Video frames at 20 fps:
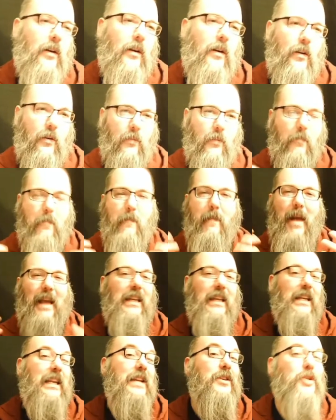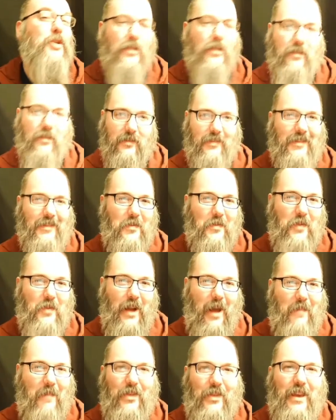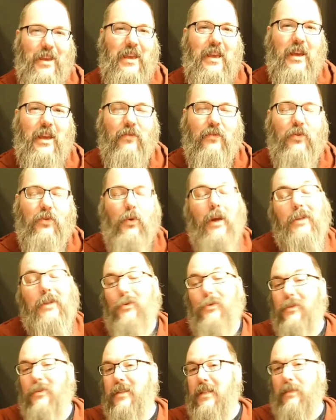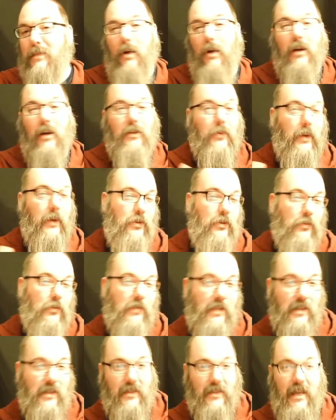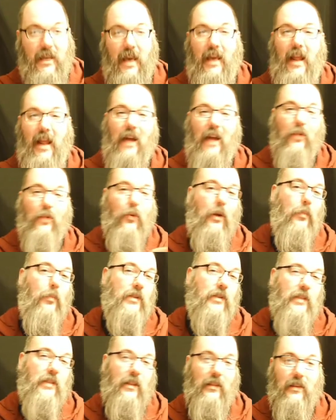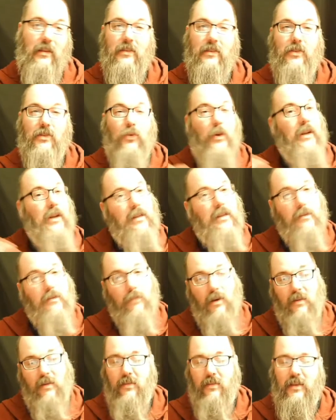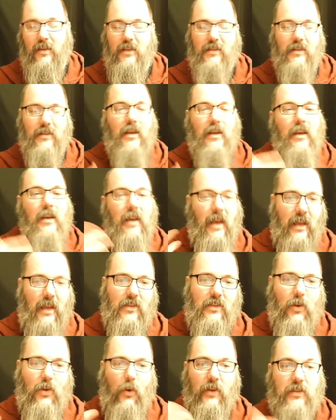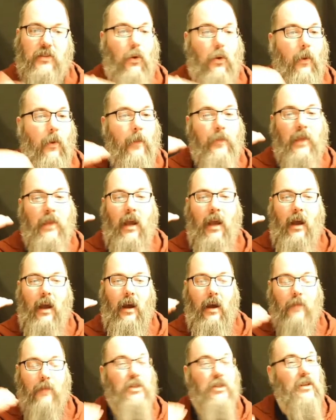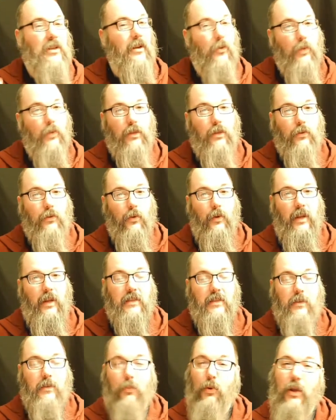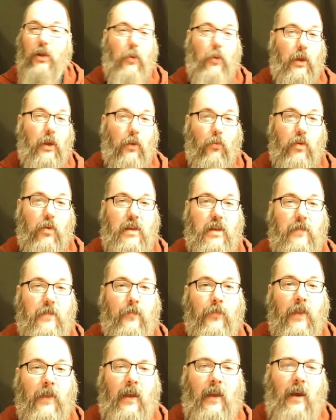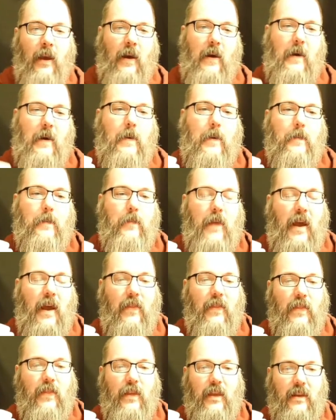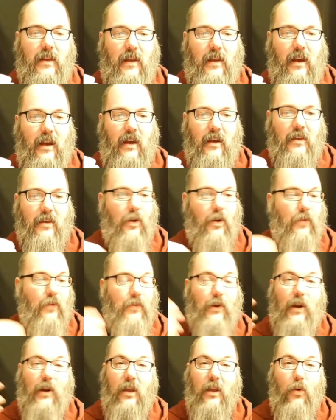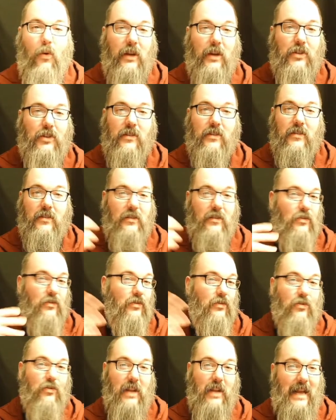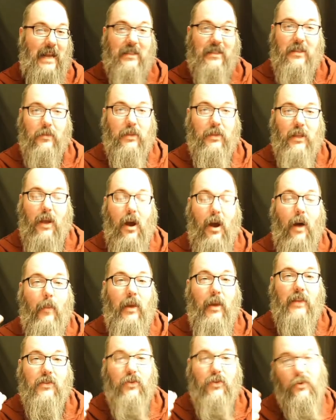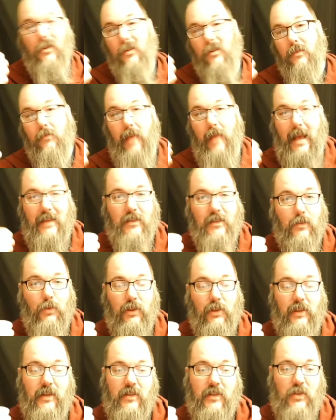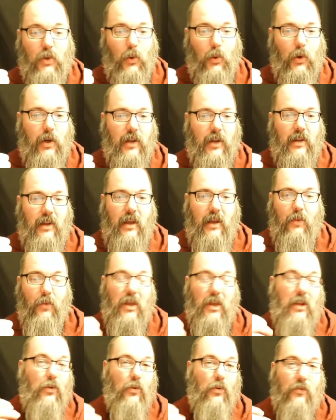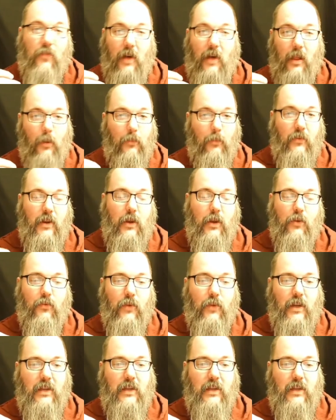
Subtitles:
machinations when I'm thinking of, do I choose this mod, do I choose this set, how do I present this, do I need to model this, and so on. So I'm just going to read through it. It's a pretty quick read, and then you know, if there are any questions, and you can ask them in the comments, or you can ask them on the Discord, and we can do a follow-up video if we need